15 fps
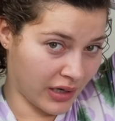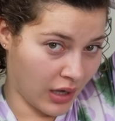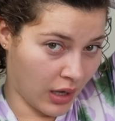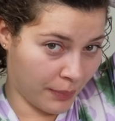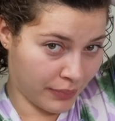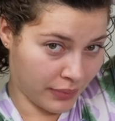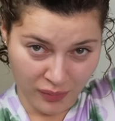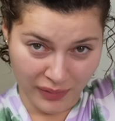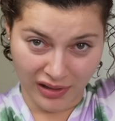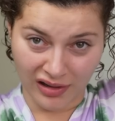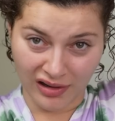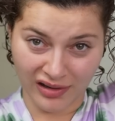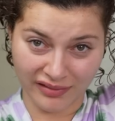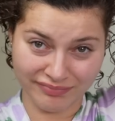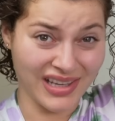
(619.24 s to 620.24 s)
it up. Oh my
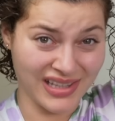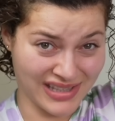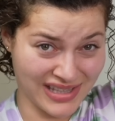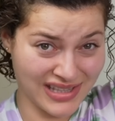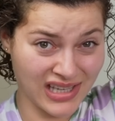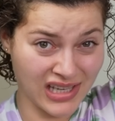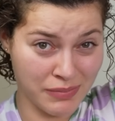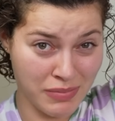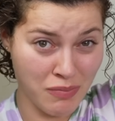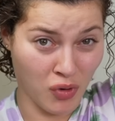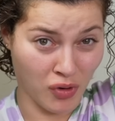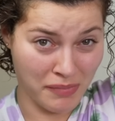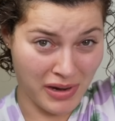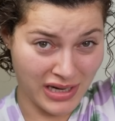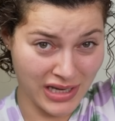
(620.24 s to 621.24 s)
God, is this gonna be
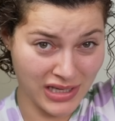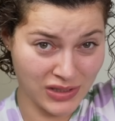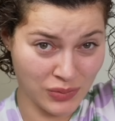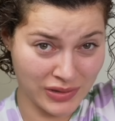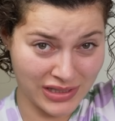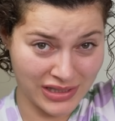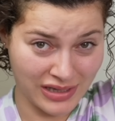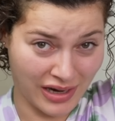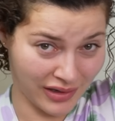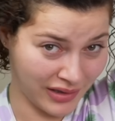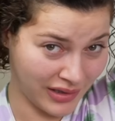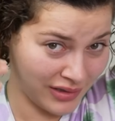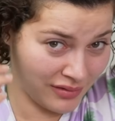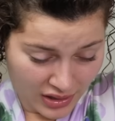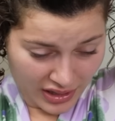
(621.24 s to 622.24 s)
more maintenance when
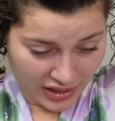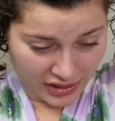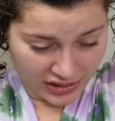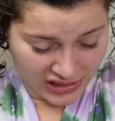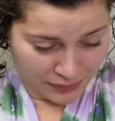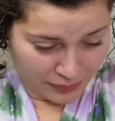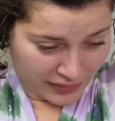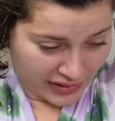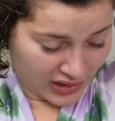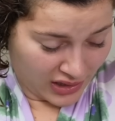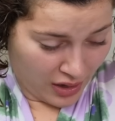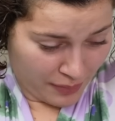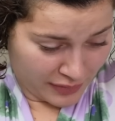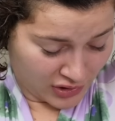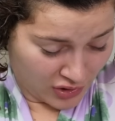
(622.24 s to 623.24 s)
styling? I gotta split it
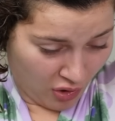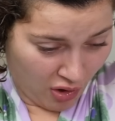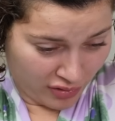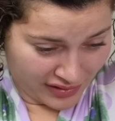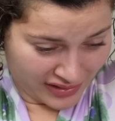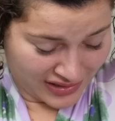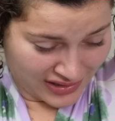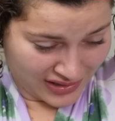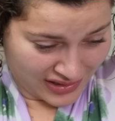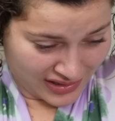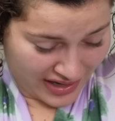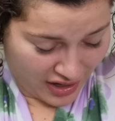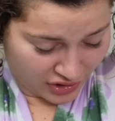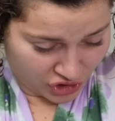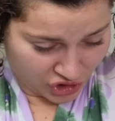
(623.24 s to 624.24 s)
up into all these
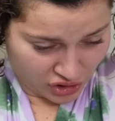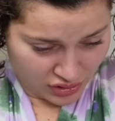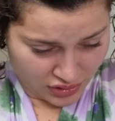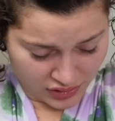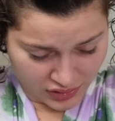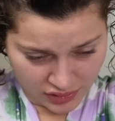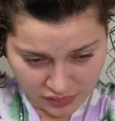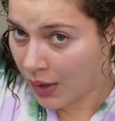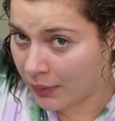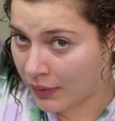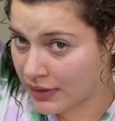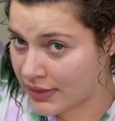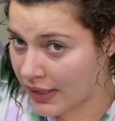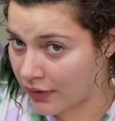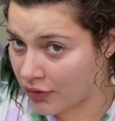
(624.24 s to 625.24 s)
sections. I'm
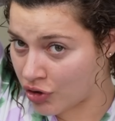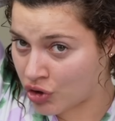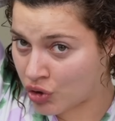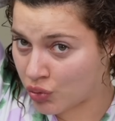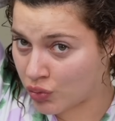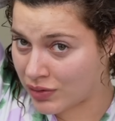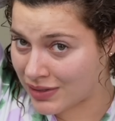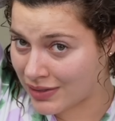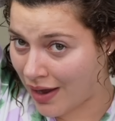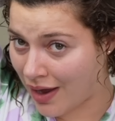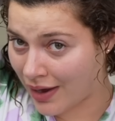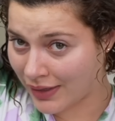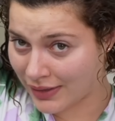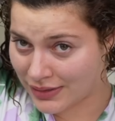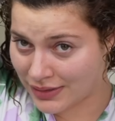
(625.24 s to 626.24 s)
gonna take the two
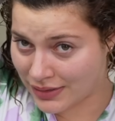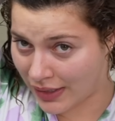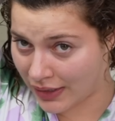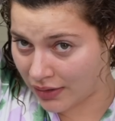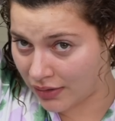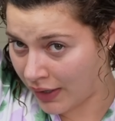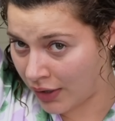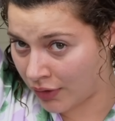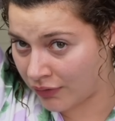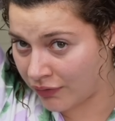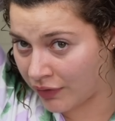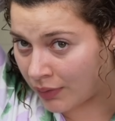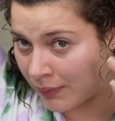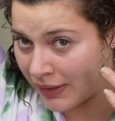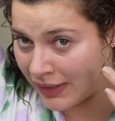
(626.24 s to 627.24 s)
sides, like hair in
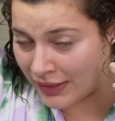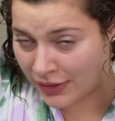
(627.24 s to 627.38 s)
front of my